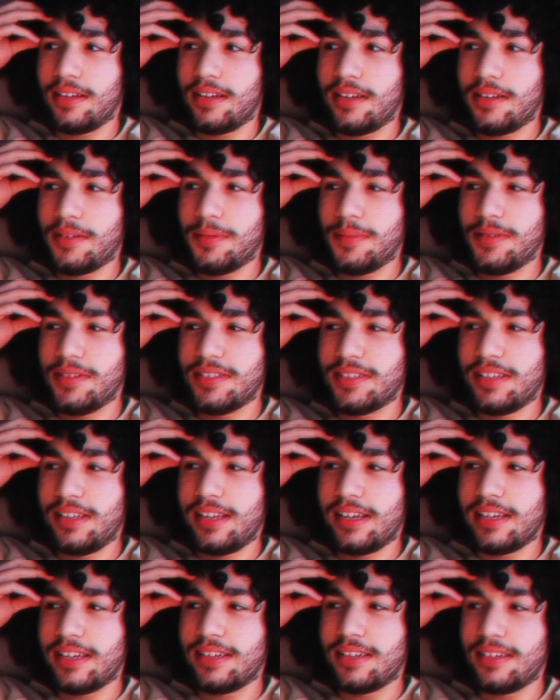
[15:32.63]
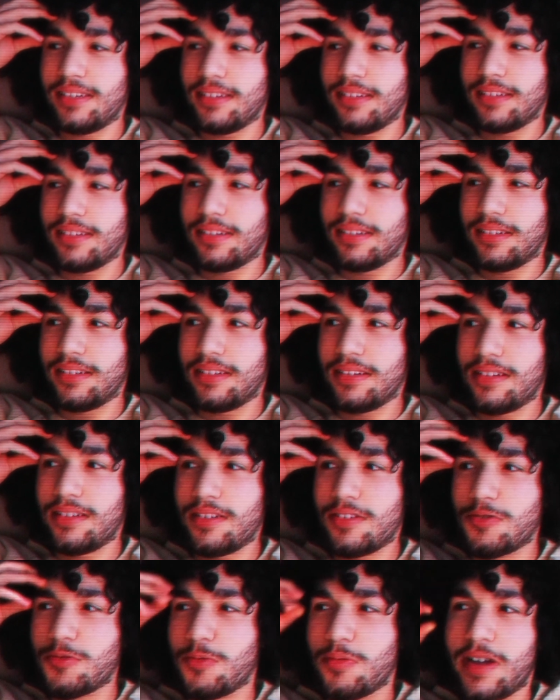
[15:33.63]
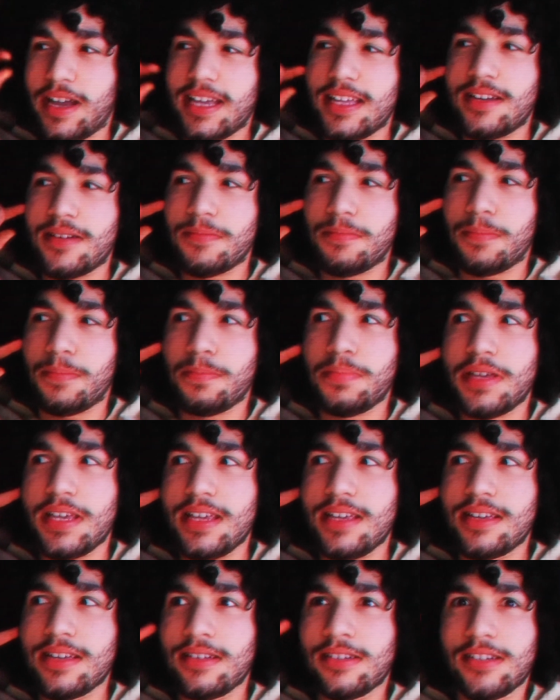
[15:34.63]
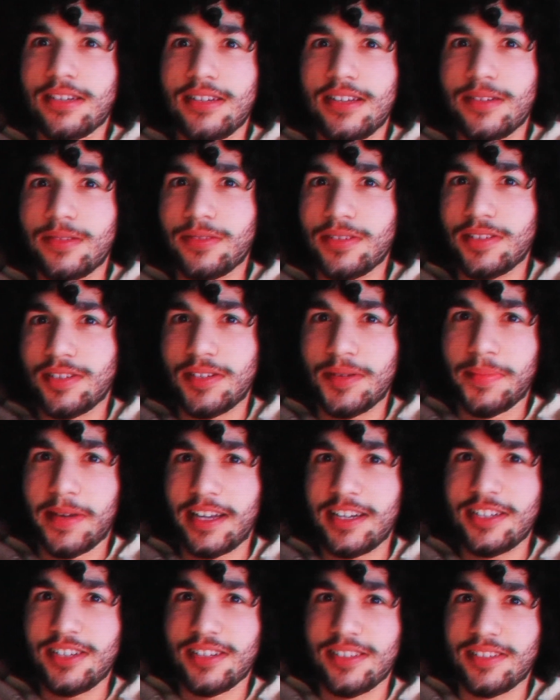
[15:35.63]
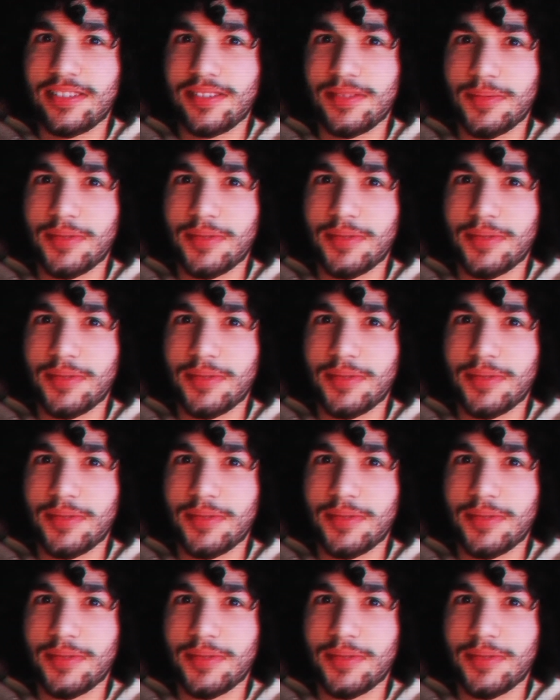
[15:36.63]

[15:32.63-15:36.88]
it was like a way to peek into different dimensions,